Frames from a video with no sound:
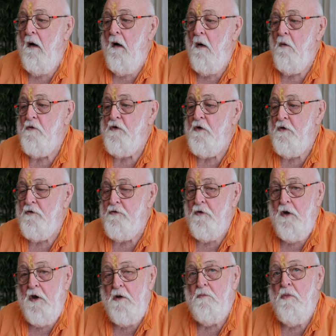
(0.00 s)
I was
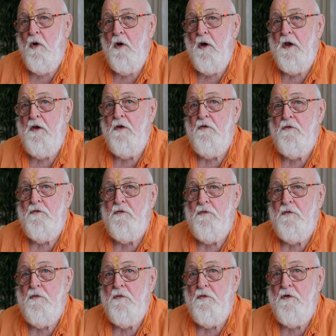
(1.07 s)
intrigued by his
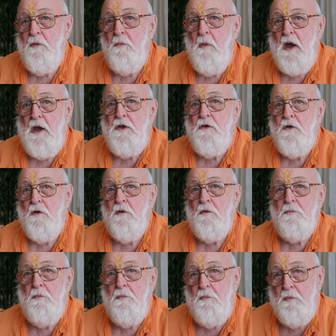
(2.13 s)
demeanour,
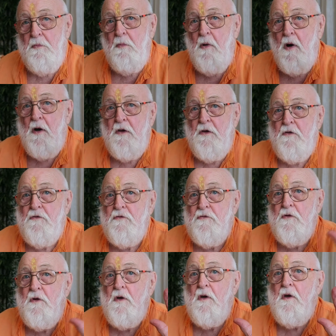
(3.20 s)
by
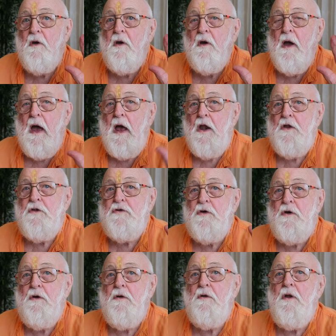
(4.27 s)
his
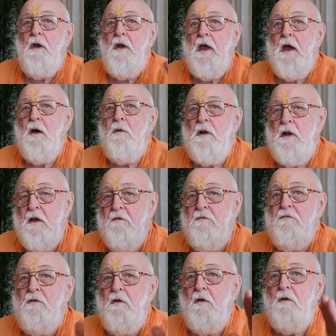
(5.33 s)
attitude and how he
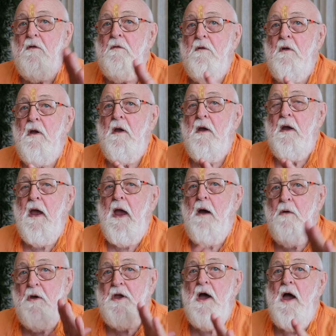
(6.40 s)
lived and
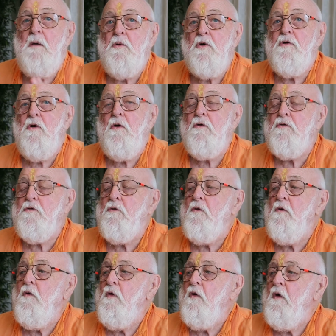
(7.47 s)
how he came across.
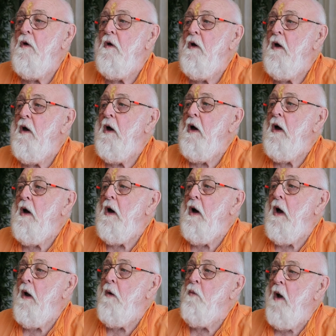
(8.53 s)

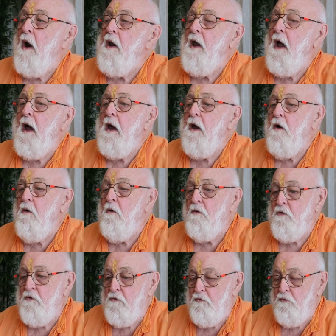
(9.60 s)
And one day I
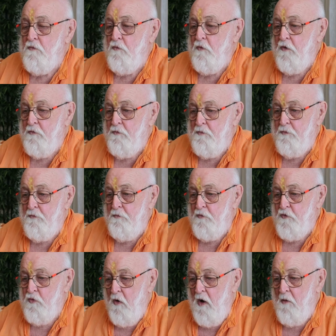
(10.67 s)
was with
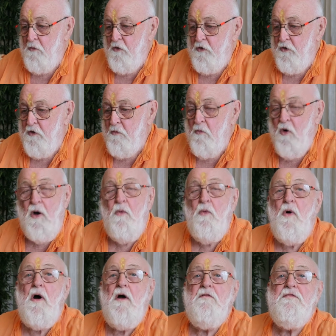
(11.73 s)
Swamiji and my
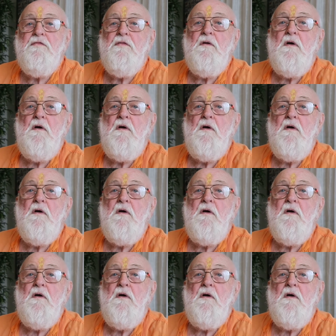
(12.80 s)
wife,